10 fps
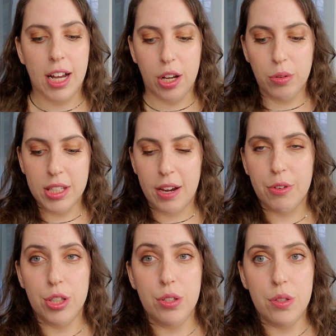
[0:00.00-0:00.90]
I only
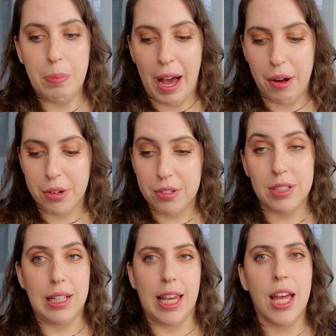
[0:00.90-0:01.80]
ever use powders
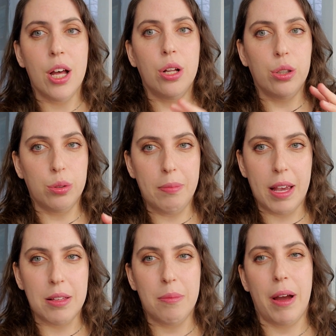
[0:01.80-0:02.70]
to like
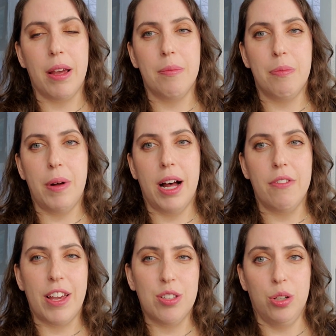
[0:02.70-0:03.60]
make my uh,
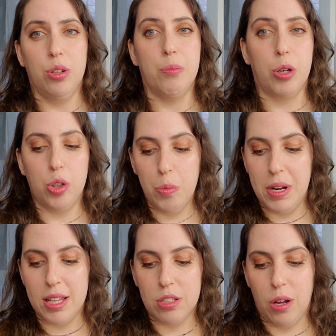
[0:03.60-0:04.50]
face look a little more luminous.